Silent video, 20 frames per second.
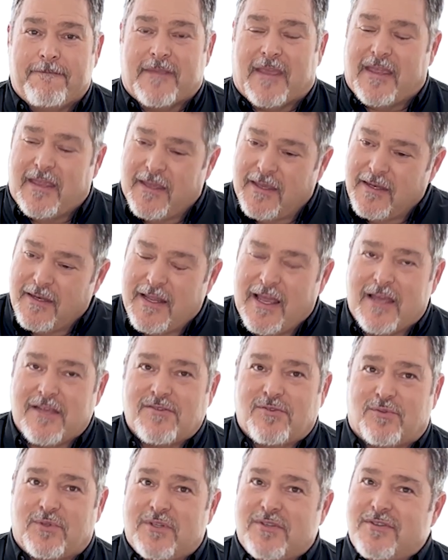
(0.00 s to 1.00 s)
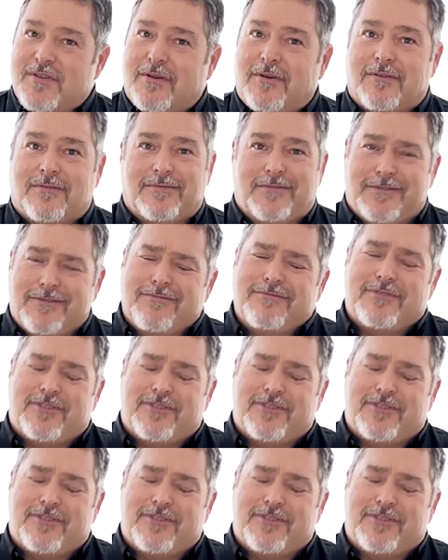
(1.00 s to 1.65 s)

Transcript: And as a result, you,